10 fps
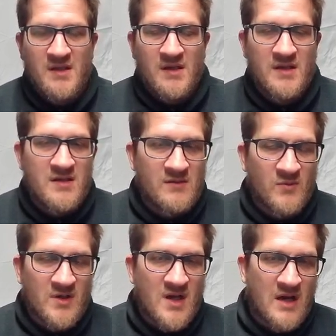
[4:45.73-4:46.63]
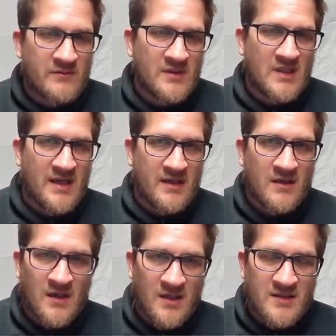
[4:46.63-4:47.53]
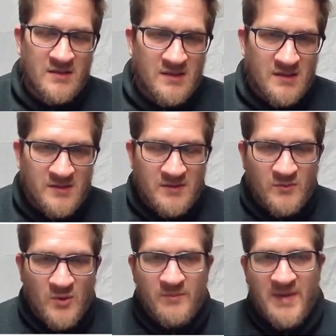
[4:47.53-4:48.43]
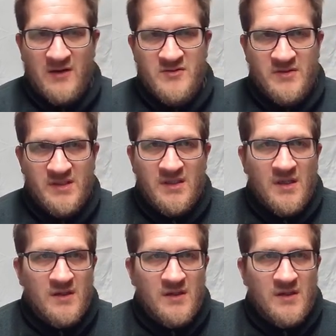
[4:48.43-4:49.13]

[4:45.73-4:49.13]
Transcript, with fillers: and we're not relying on the room boundary